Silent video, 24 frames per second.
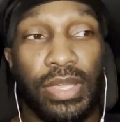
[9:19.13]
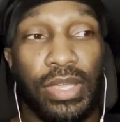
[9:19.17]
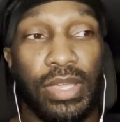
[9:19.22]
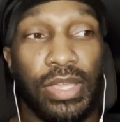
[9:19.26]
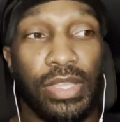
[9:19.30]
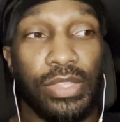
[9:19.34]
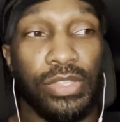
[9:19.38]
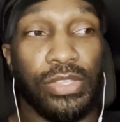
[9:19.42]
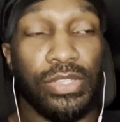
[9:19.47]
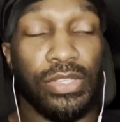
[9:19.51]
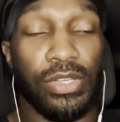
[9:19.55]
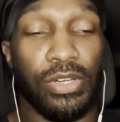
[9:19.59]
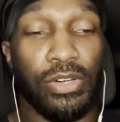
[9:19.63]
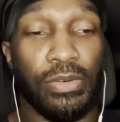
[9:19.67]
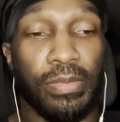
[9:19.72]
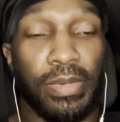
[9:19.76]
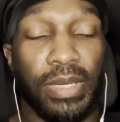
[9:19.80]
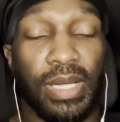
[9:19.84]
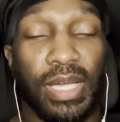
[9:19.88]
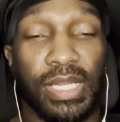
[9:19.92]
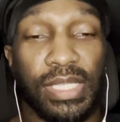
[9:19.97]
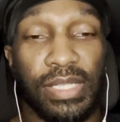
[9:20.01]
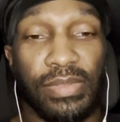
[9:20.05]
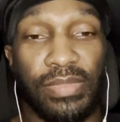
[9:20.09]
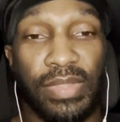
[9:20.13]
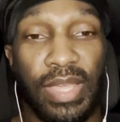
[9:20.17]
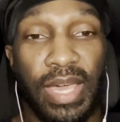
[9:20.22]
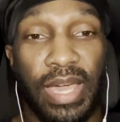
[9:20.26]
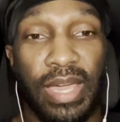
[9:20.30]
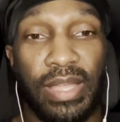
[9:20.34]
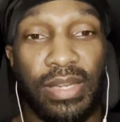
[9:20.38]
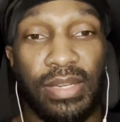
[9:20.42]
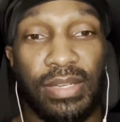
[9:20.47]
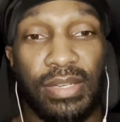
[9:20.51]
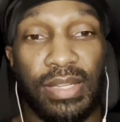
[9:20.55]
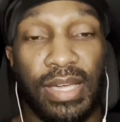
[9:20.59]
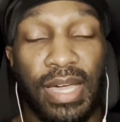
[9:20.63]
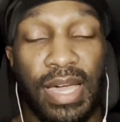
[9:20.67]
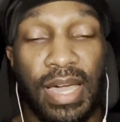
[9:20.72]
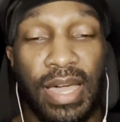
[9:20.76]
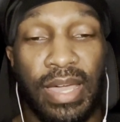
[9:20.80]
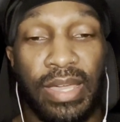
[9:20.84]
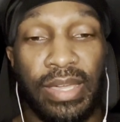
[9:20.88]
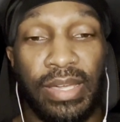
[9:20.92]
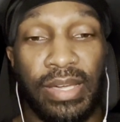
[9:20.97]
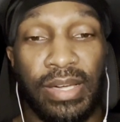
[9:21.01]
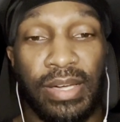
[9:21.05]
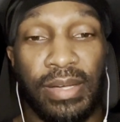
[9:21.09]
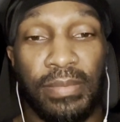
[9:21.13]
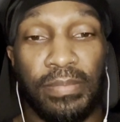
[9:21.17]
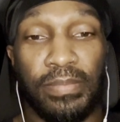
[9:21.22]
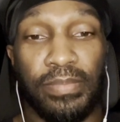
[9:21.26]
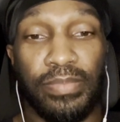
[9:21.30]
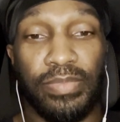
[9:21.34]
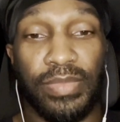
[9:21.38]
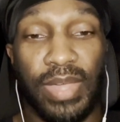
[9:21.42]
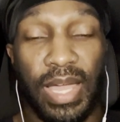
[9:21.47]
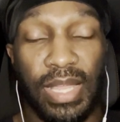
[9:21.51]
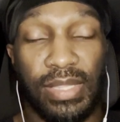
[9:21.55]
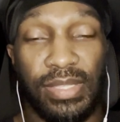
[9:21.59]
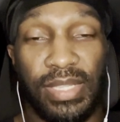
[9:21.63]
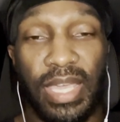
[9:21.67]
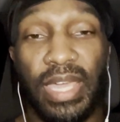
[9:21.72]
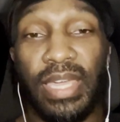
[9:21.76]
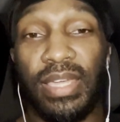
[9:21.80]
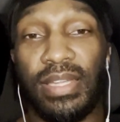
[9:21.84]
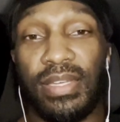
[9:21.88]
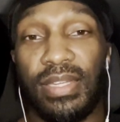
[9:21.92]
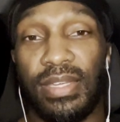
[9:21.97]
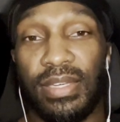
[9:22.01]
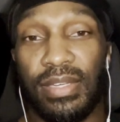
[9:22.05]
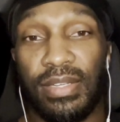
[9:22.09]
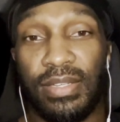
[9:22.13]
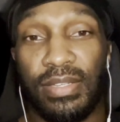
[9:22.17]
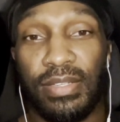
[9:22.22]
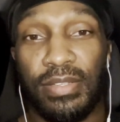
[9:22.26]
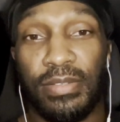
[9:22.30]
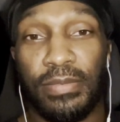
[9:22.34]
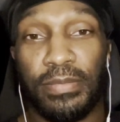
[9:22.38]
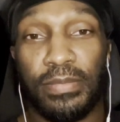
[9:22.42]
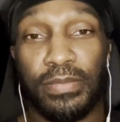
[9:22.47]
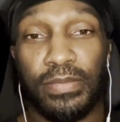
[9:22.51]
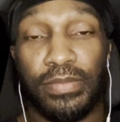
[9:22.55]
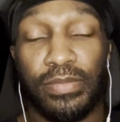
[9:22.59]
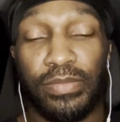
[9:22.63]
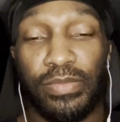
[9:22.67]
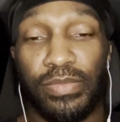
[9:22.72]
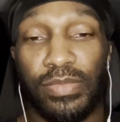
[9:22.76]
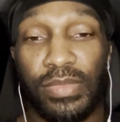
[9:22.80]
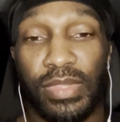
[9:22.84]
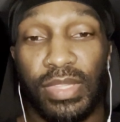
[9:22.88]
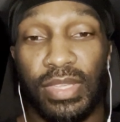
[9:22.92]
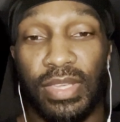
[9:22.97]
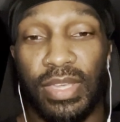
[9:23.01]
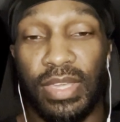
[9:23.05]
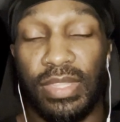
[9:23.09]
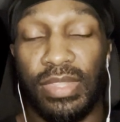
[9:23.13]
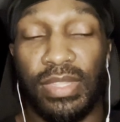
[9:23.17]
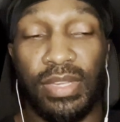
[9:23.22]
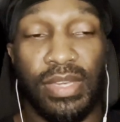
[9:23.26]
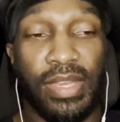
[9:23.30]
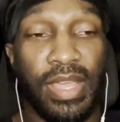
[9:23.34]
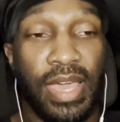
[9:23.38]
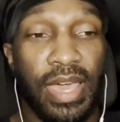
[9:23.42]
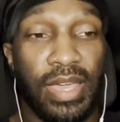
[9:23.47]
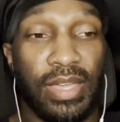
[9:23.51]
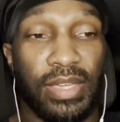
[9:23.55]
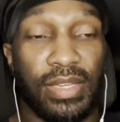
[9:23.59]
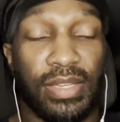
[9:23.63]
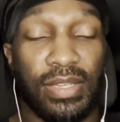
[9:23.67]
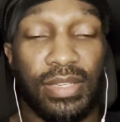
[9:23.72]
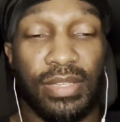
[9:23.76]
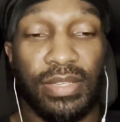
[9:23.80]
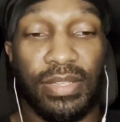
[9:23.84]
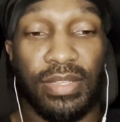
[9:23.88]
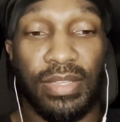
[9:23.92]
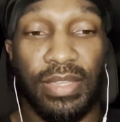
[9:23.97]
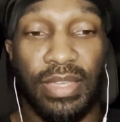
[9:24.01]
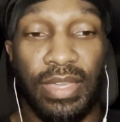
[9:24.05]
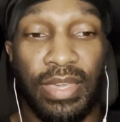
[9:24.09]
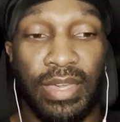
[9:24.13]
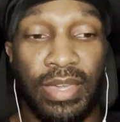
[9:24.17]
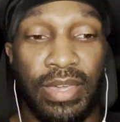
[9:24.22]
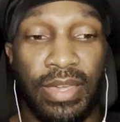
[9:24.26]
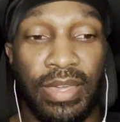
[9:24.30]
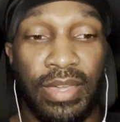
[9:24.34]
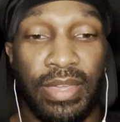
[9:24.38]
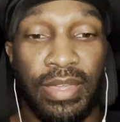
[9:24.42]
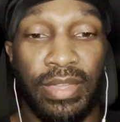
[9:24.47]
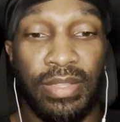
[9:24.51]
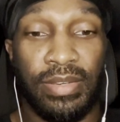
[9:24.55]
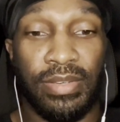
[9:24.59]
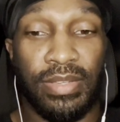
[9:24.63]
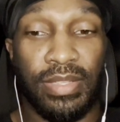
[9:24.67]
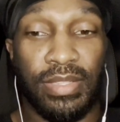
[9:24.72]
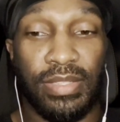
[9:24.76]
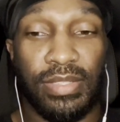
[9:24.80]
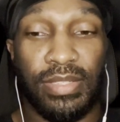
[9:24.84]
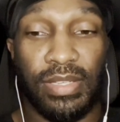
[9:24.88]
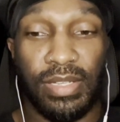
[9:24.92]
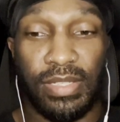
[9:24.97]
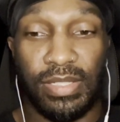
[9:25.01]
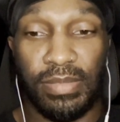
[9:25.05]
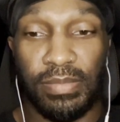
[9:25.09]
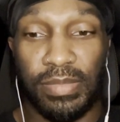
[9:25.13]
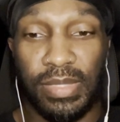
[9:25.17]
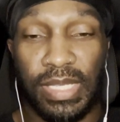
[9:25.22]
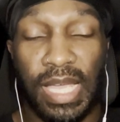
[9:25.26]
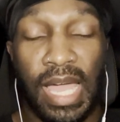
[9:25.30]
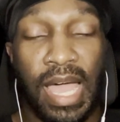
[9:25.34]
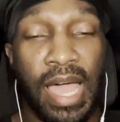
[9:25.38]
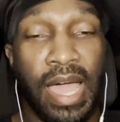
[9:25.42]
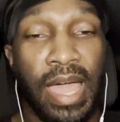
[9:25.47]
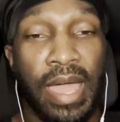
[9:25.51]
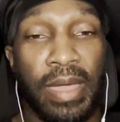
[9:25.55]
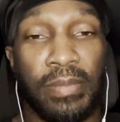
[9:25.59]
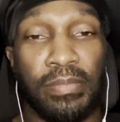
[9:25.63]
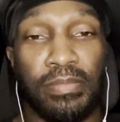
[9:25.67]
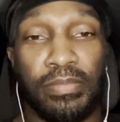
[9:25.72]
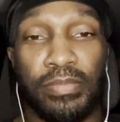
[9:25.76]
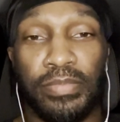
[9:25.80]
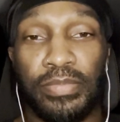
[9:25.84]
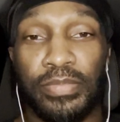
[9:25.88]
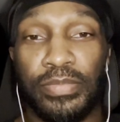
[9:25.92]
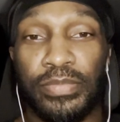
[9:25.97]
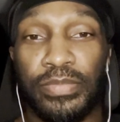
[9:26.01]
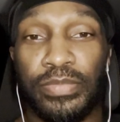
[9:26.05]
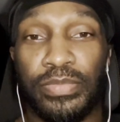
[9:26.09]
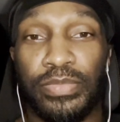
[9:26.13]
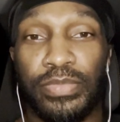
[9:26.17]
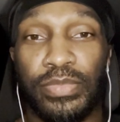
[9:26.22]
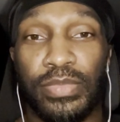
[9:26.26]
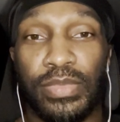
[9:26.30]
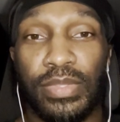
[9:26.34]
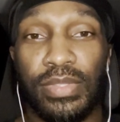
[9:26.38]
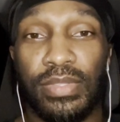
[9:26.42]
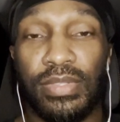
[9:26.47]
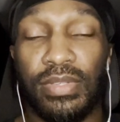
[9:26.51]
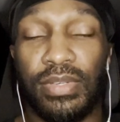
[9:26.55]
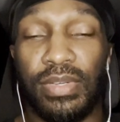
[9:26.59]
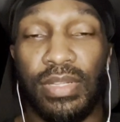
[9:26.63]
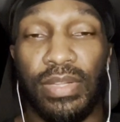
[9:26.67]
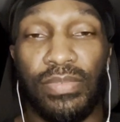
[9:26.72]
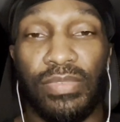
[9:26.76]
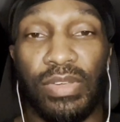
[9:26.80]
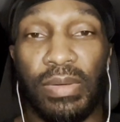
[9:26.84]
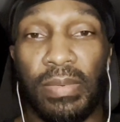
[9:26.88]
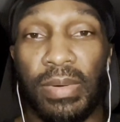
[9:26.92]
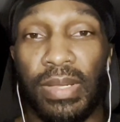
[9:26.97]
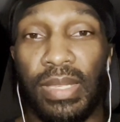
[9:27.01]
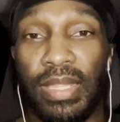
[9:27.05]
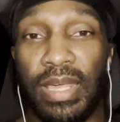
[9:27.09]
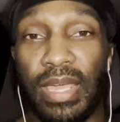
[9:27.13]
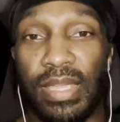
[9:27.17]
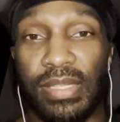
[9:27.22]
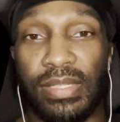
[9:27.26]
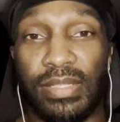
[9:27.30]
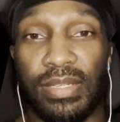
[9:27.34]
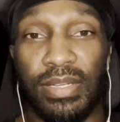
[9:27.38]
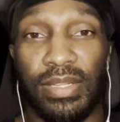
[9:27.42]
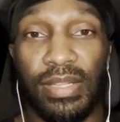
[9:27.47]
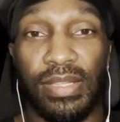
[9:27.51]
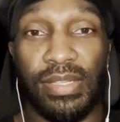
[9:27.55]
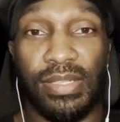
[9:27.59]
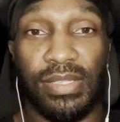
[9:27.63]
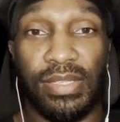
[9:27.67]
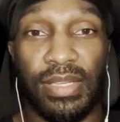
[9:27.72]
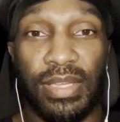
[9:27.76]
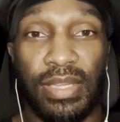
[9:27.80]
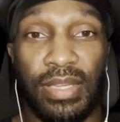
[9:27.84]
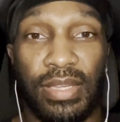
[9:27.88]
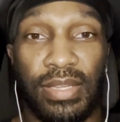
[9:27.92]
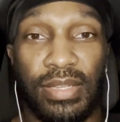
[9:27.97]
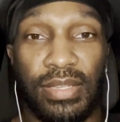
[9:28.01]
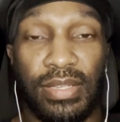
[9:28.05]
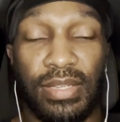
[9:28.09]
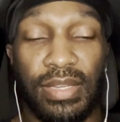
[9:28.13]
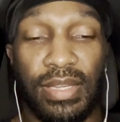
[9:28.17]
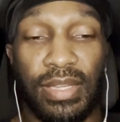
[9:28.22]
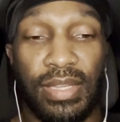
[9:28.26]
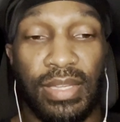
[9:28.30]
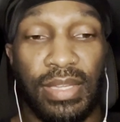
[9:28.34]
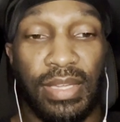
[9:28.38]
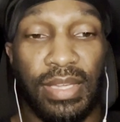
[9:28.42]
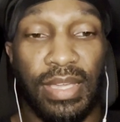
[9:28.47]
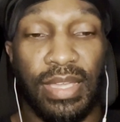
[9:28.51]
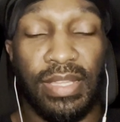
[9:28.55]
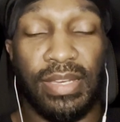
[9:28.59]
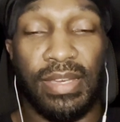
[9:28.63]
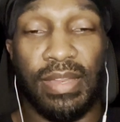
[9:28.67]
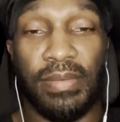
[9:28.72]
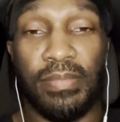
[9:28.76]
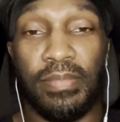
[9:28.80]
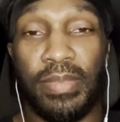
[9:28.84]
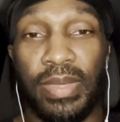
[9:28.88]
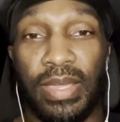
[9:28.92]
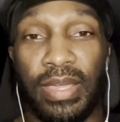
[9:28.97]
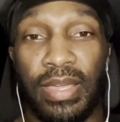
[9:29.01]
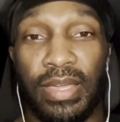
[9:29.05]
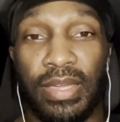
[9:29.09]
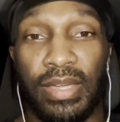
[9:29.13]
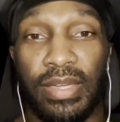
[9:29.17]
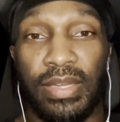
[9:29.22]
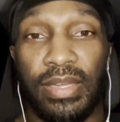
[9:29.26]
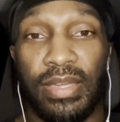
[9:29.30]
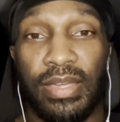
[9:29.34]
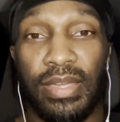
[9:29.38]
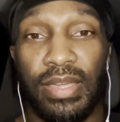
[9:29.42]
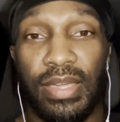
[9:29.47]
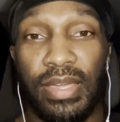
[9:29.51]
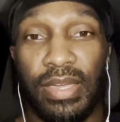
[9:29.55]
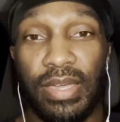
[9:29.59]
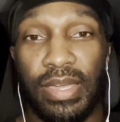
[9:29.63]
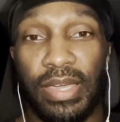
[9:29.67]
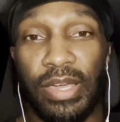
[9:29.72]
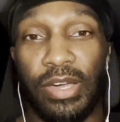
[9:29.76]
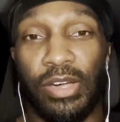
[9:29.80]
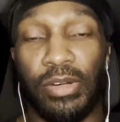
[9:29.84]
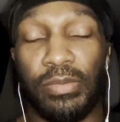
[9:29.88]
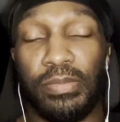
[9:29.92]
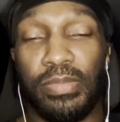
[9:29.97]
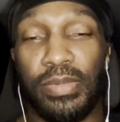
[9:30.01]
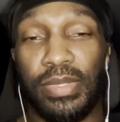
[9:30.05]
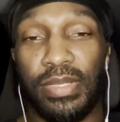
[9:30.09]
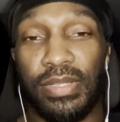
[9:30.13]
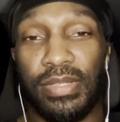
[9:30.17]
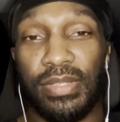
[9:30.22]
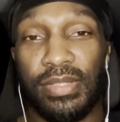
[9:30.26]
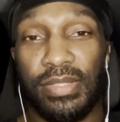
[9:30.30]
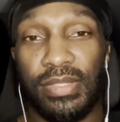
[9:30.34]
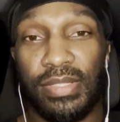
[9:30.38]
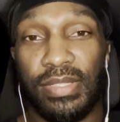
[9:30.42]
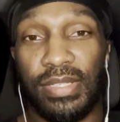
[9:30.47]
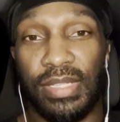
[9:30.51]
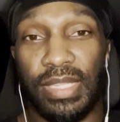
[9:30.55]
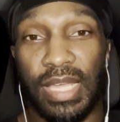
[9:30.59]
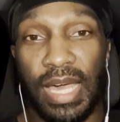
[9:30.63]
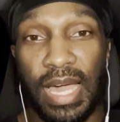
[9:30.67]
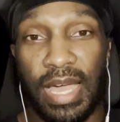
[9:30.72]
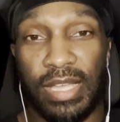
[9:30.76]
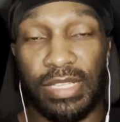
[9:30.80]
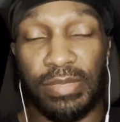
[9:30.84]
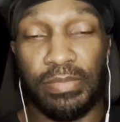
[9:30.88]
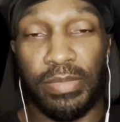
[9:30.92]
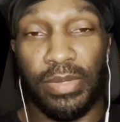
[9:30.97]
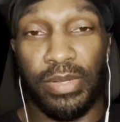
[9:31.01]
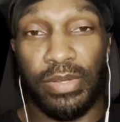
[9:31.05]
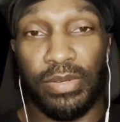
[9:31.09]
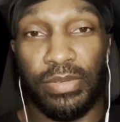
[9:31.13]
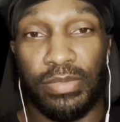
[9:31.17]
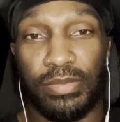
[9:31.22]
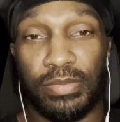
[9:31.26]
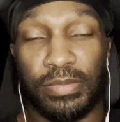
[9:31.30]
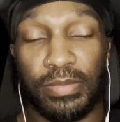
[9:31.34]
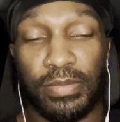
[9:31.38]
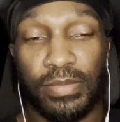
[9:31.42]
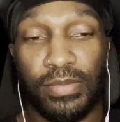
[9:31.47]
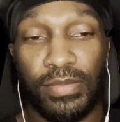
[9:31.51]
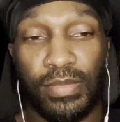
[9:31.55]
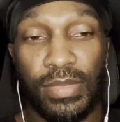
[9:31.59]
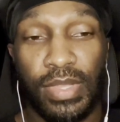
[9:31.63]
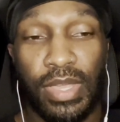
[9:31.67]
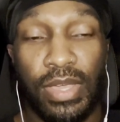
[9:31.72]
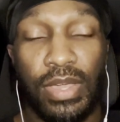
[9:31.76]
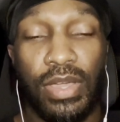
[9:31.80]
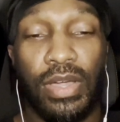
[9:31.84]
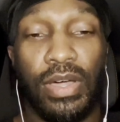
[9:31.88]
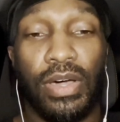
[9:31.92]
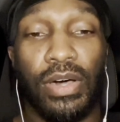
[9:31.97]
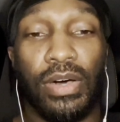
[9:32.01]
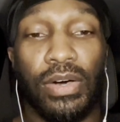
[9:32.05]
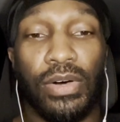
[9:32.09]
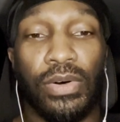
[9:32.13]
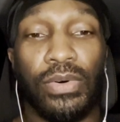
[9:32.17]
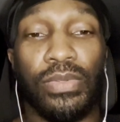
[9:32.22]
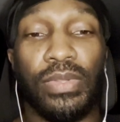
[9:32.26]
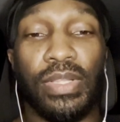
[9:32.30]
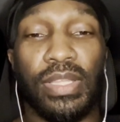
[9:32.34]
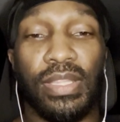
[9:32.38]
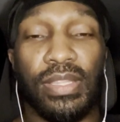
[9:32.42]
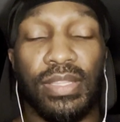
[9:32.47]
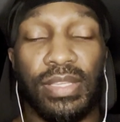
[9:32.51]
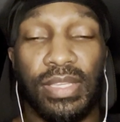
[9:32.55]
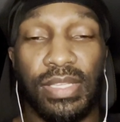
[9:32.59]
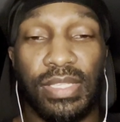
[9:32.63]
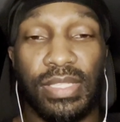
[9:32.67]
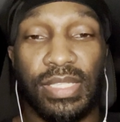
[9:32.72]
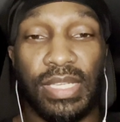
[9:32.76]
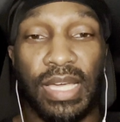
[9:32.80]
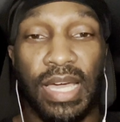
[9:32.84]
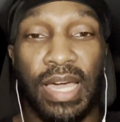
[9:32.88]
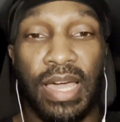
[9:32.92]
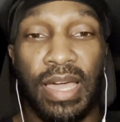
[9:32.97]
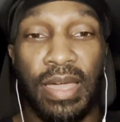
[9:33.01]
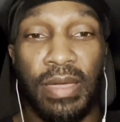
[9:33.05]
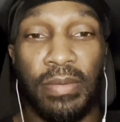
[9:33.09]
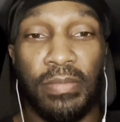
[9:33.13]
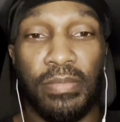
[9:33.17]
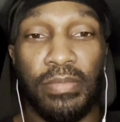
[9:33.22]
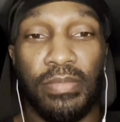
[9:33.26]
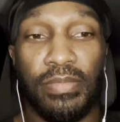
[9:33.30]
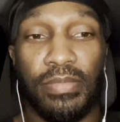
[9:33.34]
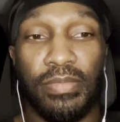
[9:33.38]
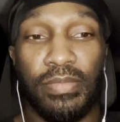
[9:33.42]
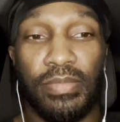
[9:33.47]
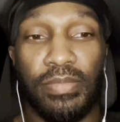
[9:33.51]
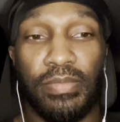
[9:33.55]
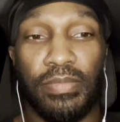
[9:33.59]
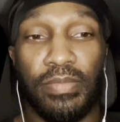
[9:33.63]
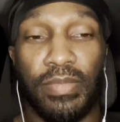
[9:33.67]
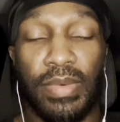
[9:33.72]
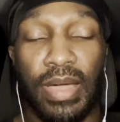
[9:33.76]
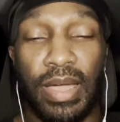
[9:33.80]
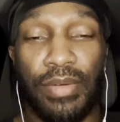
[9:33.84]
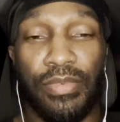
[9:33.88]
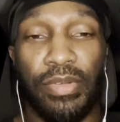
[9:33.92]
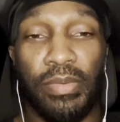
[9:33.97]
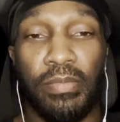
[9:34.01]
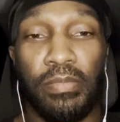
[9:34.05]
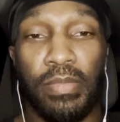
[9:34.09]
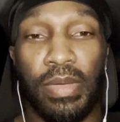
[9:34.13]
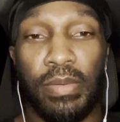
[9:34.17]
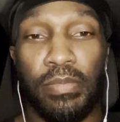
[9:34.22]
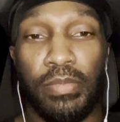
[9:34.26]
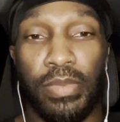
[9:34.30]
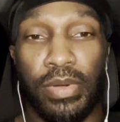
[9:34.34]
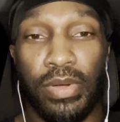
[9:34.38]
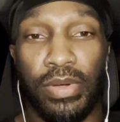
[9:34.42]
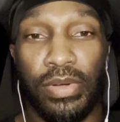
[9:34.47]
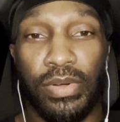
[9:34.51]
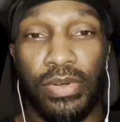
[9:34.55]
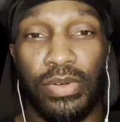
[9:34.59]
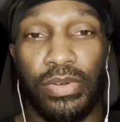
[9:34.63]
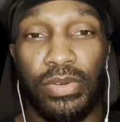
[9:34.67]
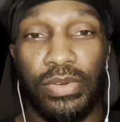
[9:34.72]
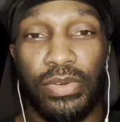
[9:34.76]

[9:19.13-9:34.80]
and so because of that, I tanked, hit the deck, and it took some time. Couldn't feel my legs, couldn't see, and ended up being helped to the hospital. Only this time, I remember